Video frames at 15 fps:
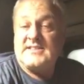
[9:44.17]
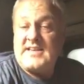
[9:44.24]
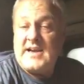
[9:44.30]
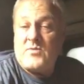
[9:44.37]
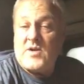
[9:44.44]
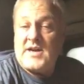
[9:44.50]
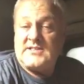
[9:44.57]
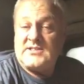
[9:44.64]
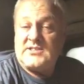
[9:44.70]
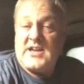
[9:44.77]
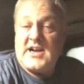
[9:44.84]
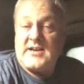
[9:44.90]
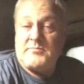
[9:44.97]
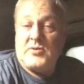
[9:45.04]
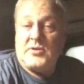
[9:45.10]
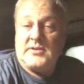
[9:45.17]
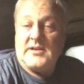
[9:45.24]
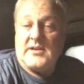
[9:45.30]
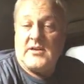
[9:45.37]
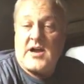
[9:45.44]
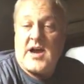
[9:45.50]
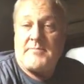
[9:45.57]
I don't blame them. I
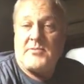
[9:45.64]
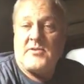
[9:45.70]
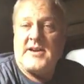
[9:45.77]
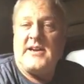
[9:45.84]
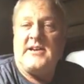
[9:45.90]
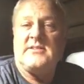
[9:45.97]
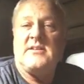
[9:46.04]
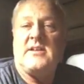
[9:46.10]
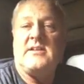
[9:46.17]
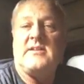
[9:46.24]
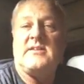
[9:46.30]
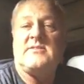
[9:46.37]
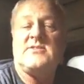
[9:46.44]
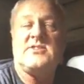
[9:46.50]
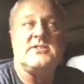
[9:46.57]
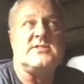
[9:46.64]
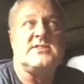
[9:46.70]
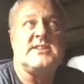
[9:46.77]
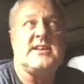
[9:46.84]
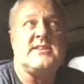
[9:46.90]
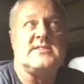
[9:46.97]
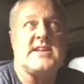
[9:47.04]
probably would have thought something
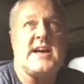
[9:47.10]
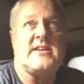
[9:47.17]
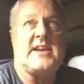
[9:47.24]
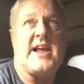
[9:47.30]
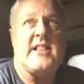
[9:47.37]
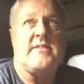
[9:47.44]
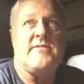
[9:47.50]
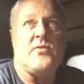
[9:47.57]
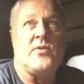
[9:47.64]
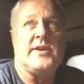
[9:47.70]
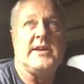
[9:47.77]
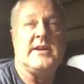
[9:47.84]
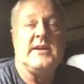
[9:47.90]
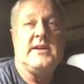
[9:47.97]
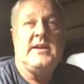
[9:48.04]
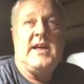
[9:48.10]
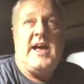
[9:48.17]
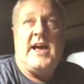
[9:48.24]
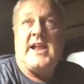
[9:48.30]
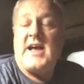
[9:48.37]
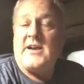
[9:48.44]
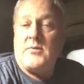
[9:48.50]
along the same lines,
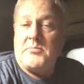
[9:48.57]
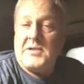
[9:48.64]
but